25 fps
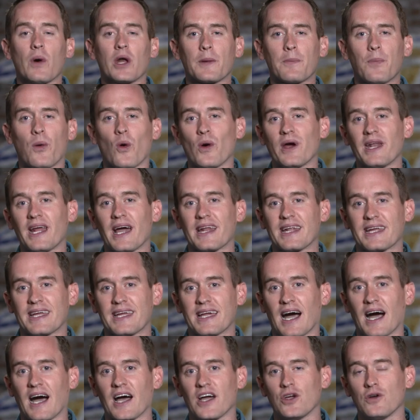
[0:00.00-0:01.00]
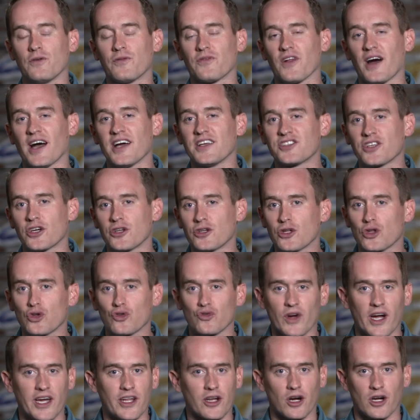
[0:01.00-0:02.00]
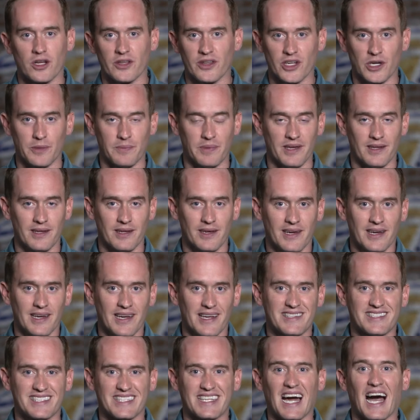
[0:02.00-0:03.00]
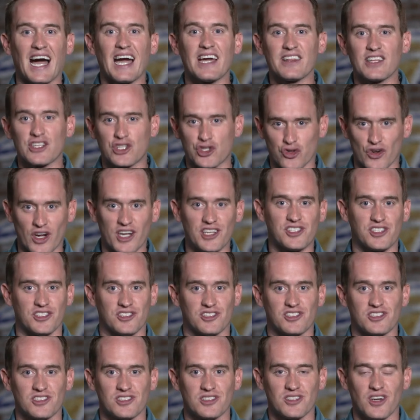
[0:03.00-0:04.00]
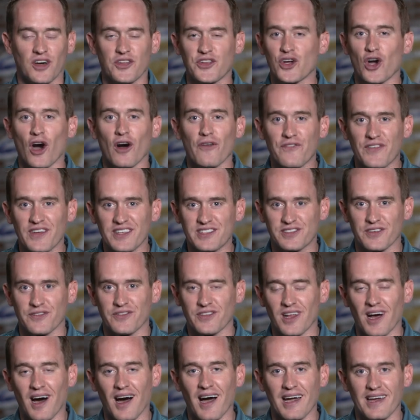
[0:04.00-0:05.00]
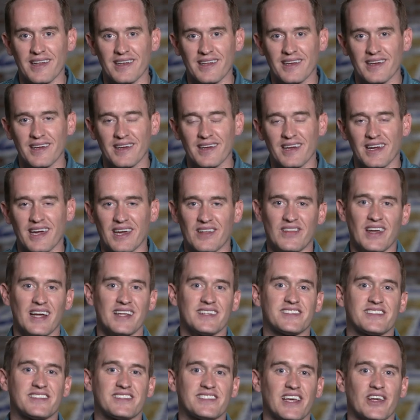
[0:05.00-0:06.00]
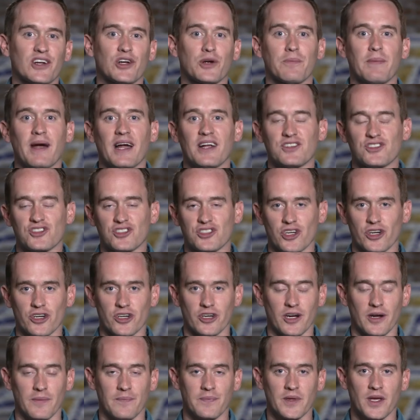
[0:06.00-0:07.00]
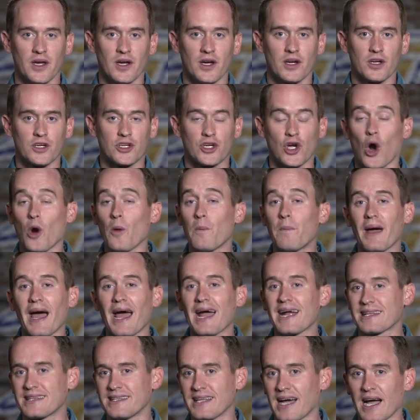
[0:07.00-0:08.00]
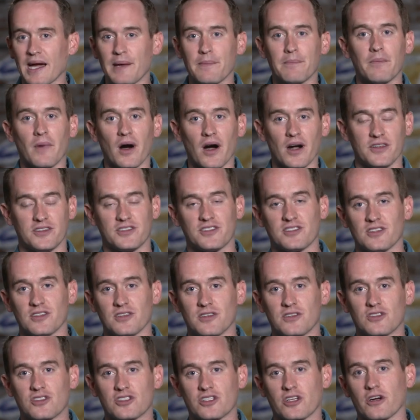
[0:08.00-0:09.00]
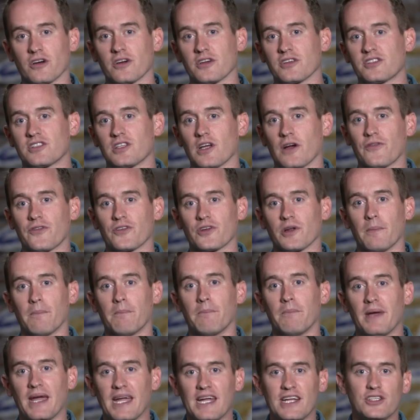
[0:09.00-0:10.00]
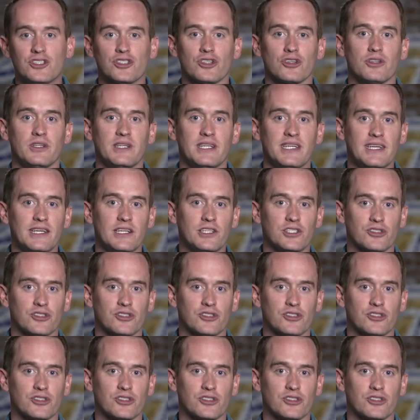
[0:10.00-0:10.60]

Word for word: want to point out a guy who flies under the radar a little bit. It's a guy in the trenches on the offensive line, and that's center Matt Skura. Go back nine months. Skura suffered a major knee